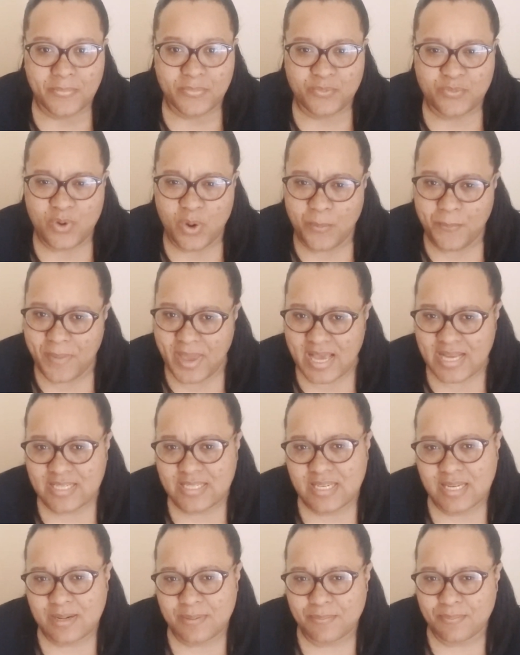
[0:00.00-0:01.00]

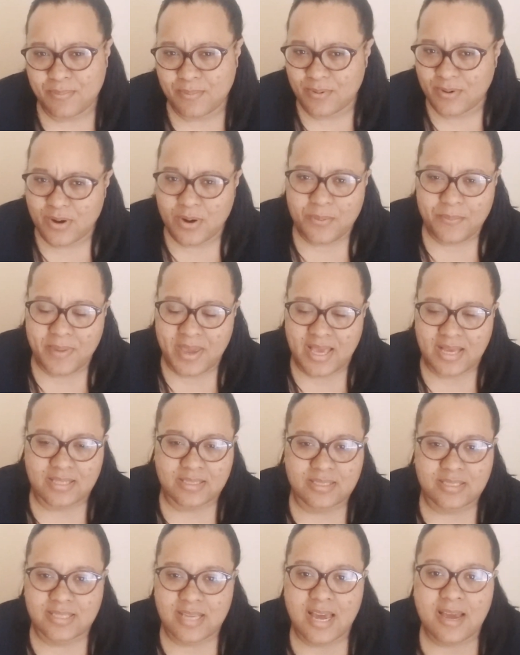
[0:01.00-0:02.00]
romantic
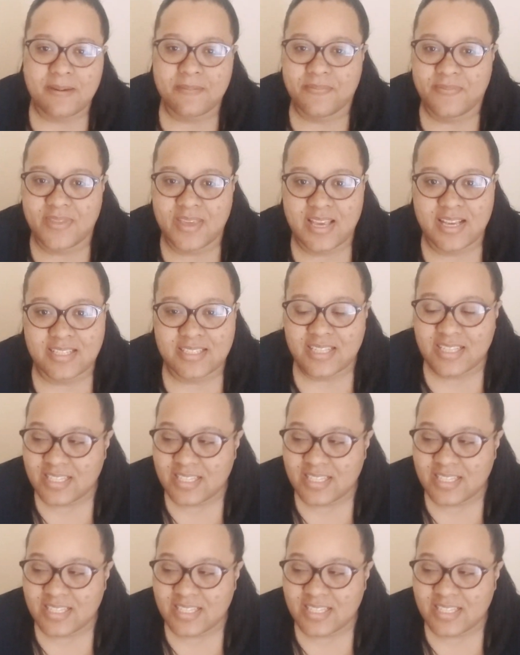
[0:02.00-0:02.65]
bromance type things.